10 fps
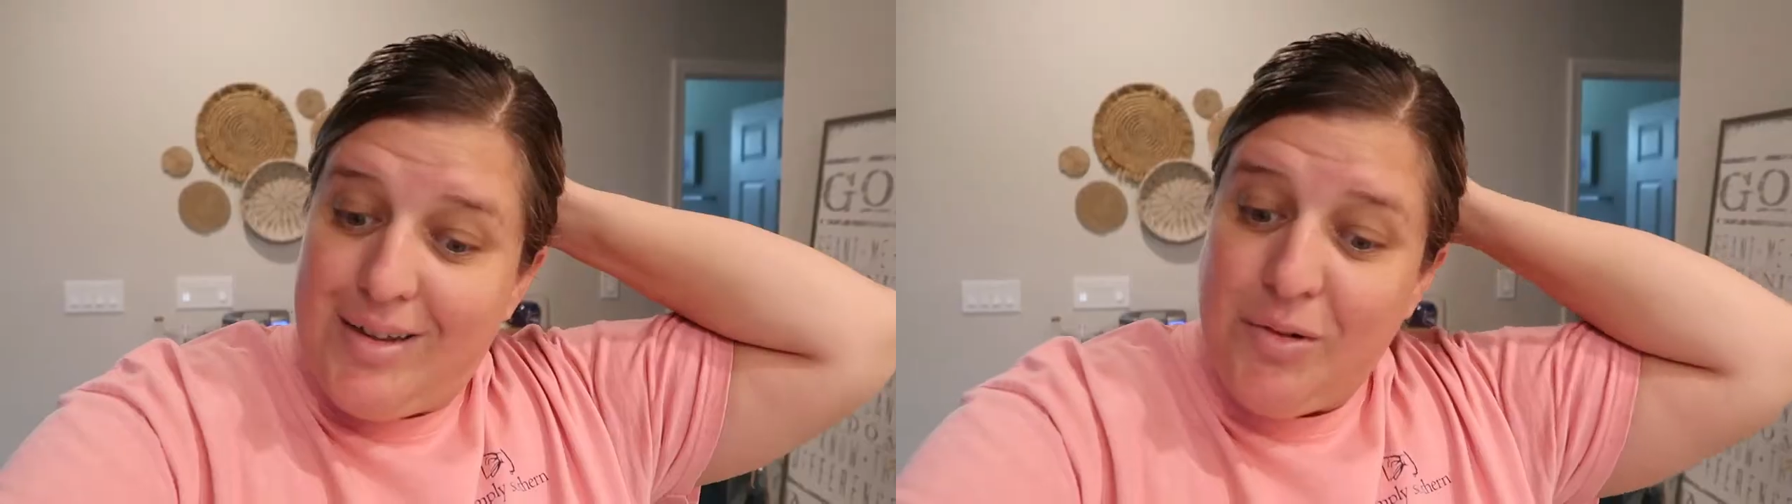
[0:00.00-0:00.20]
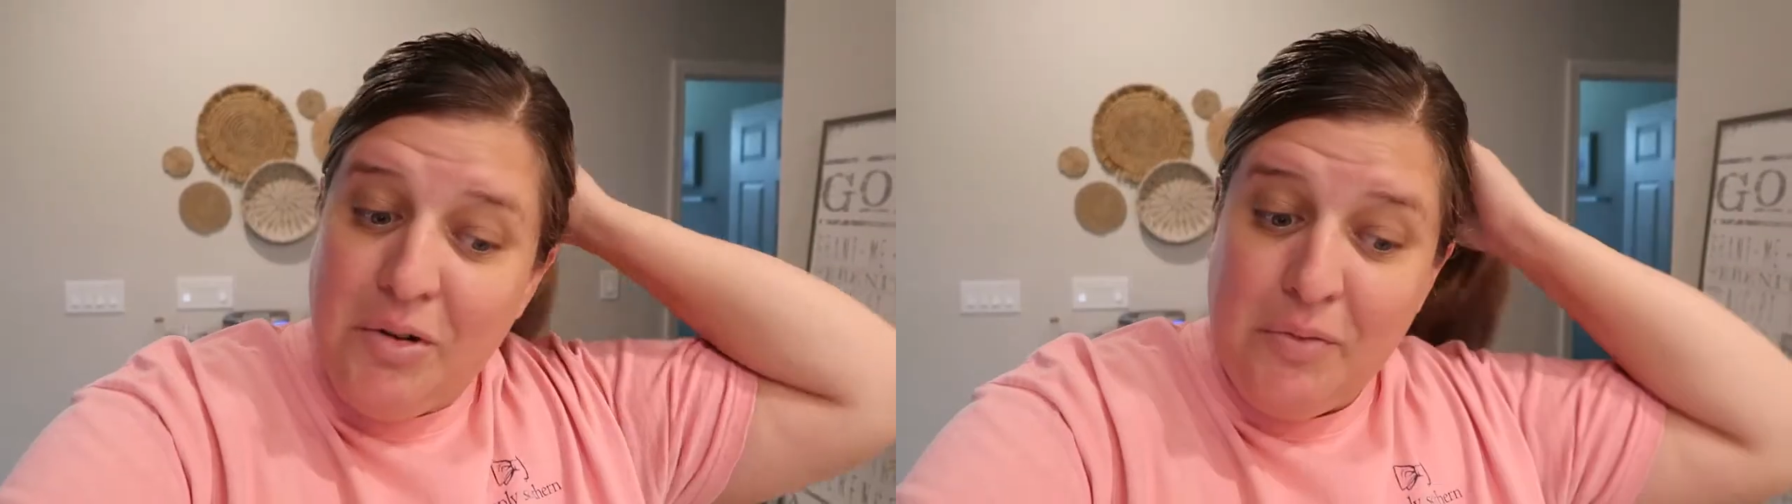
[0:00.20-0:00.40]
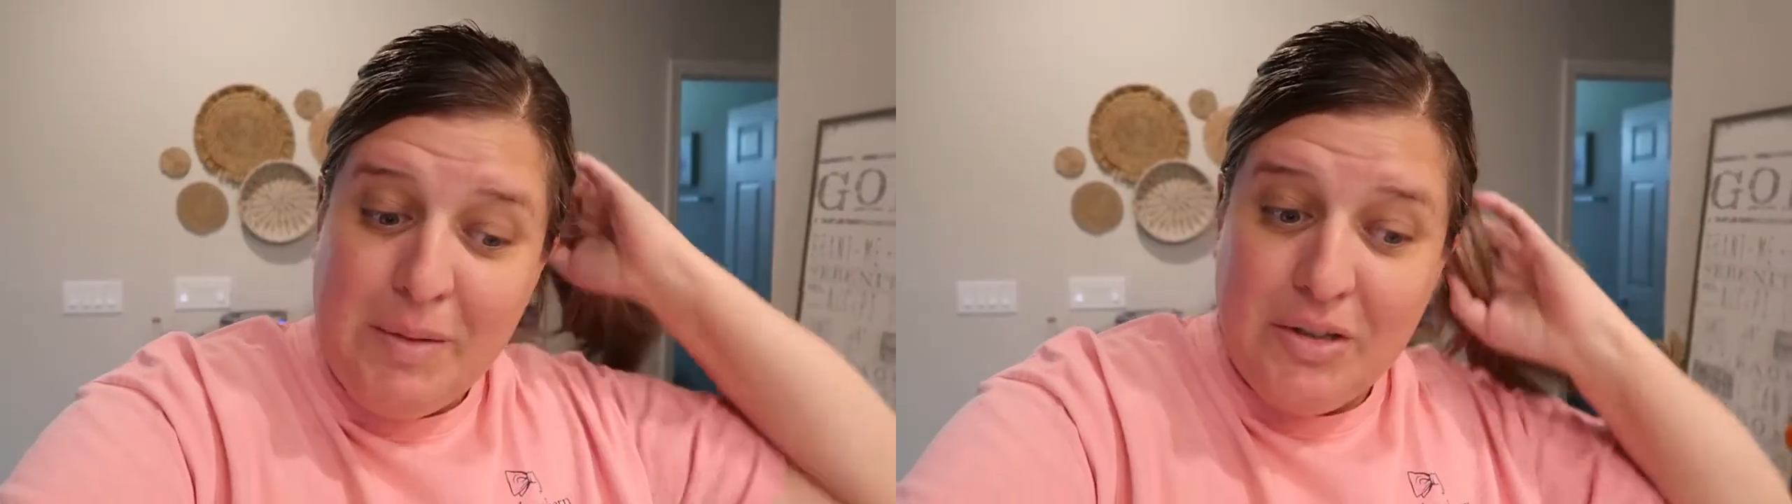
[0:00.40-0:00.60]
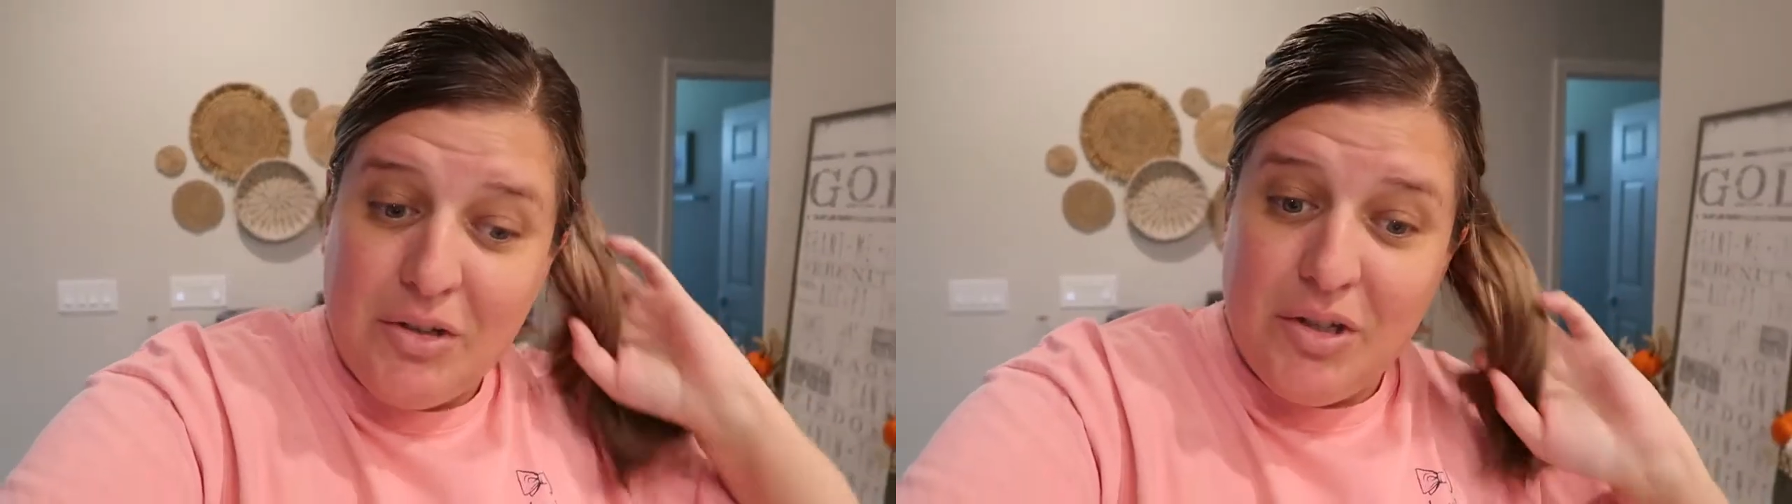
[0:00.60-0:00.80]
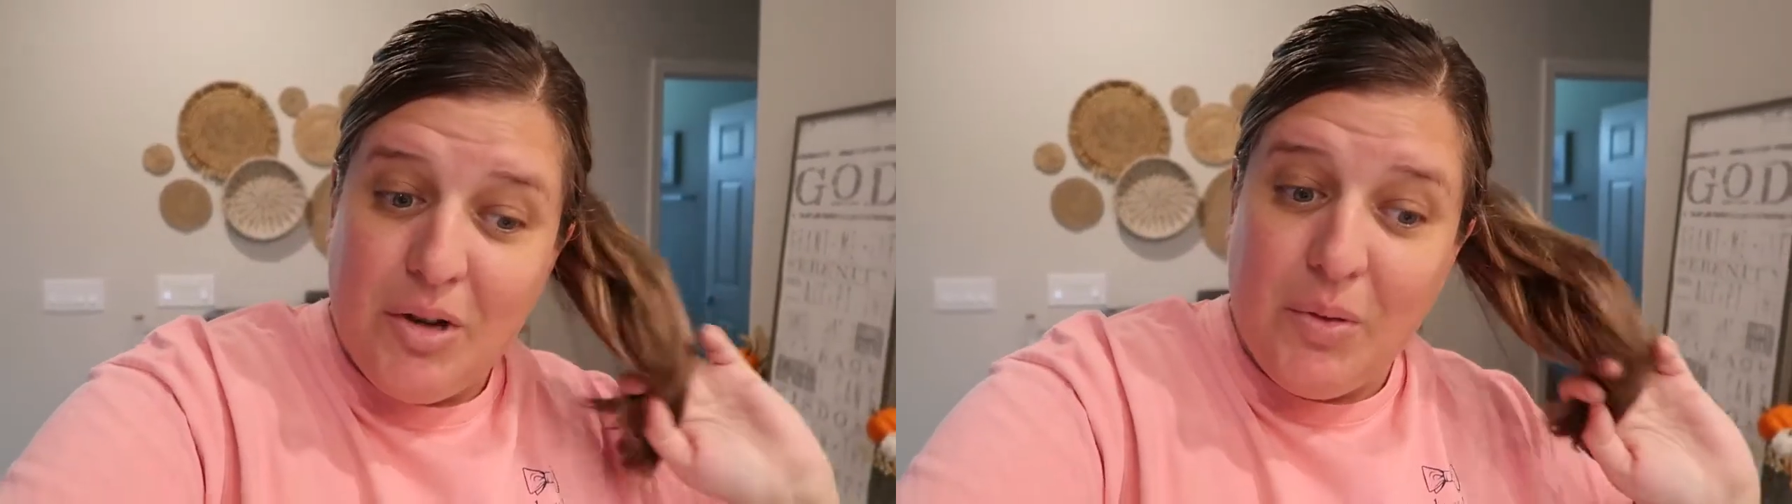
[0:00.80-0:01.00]
in order for me to
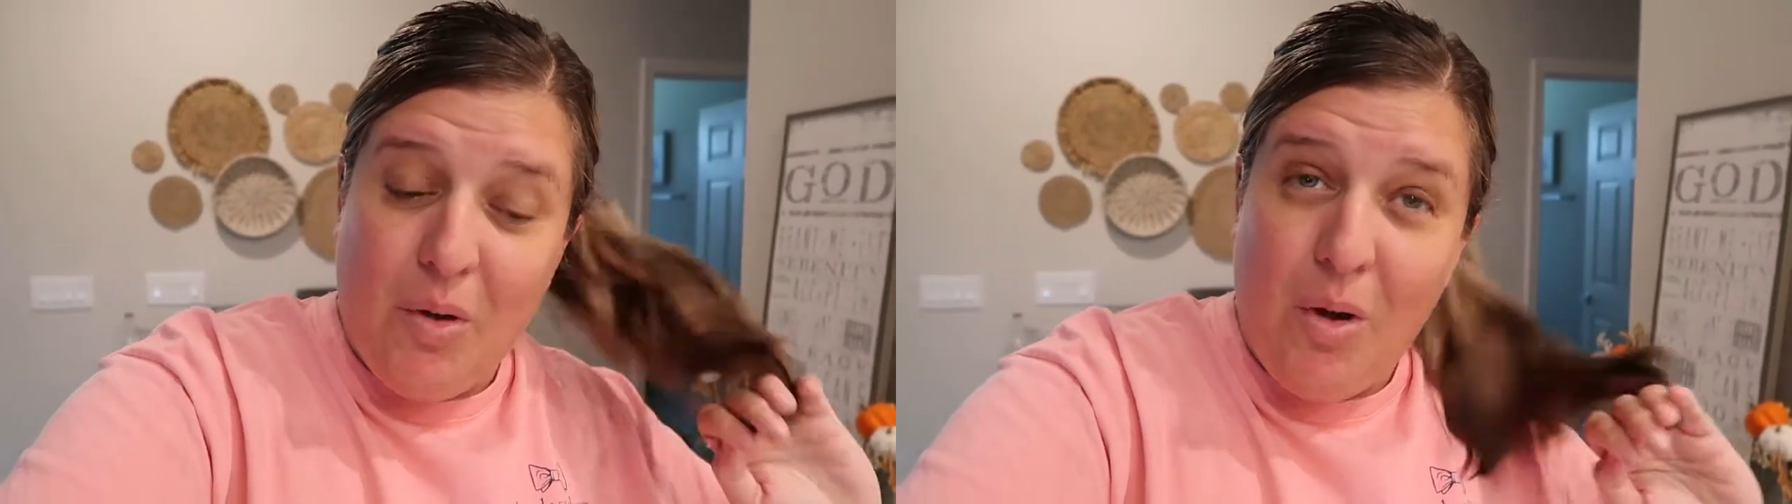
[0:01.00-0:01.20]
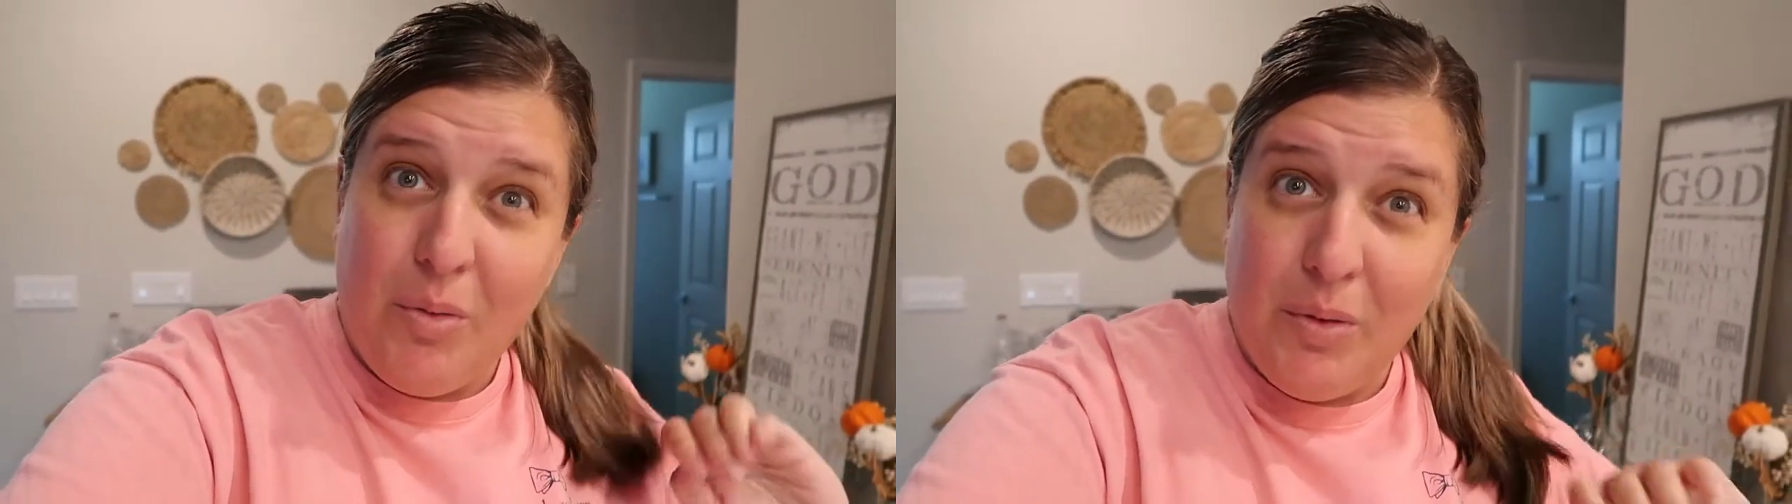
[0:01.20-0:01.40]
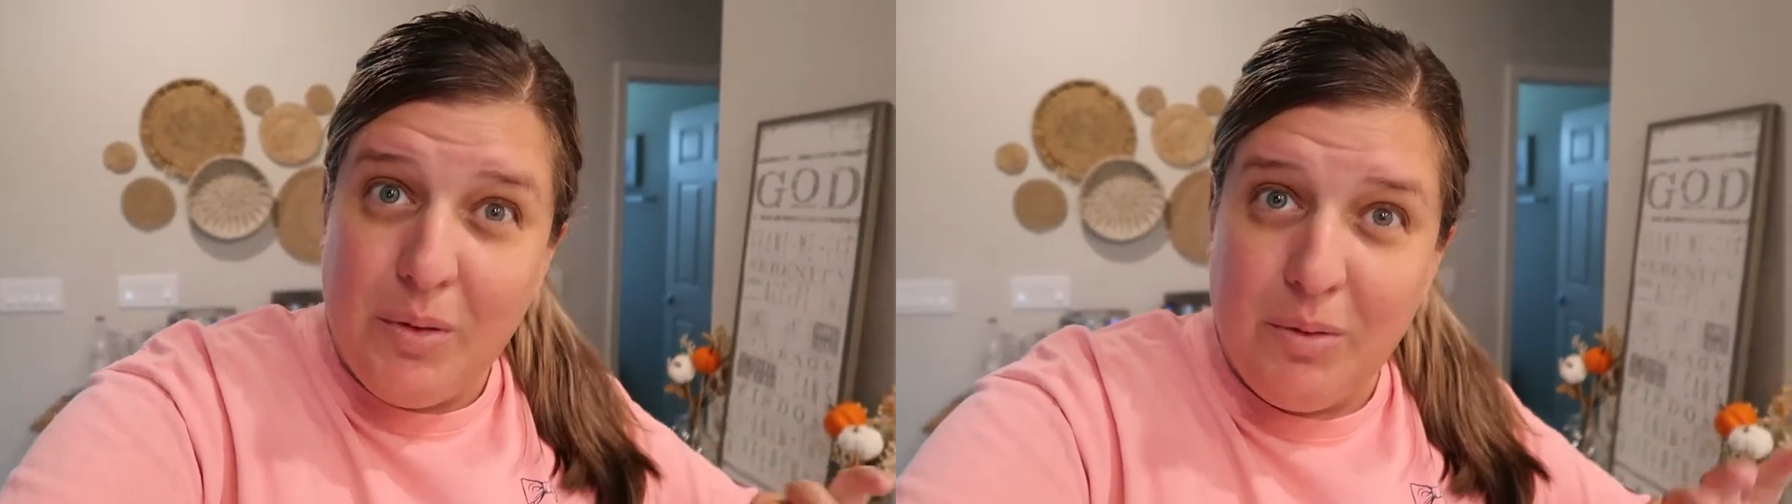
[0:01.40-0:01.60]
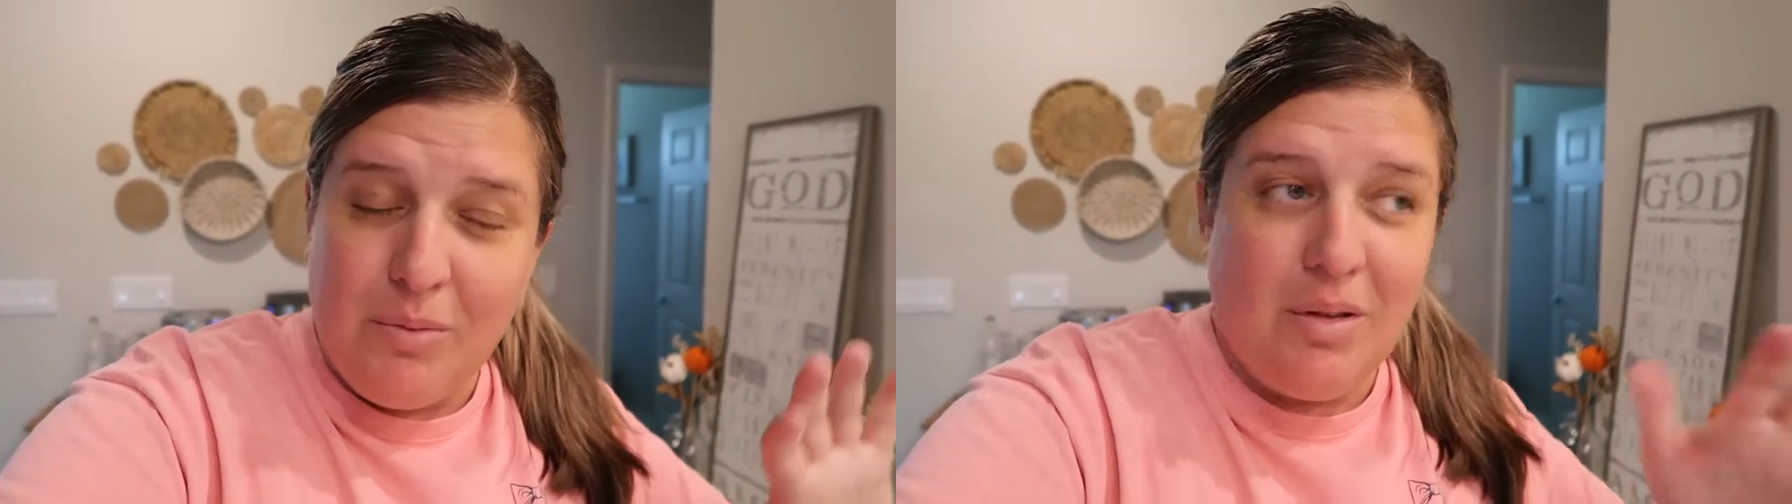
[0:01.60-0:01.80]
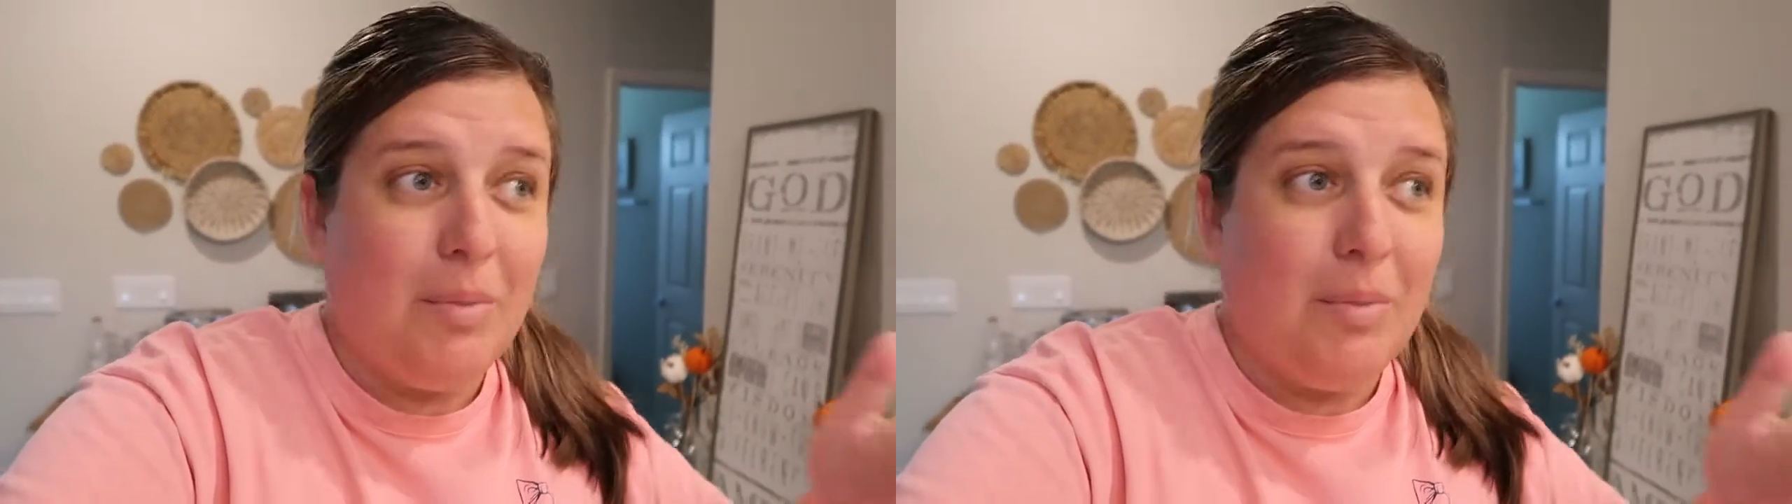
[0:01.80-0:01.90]
share the haul with you,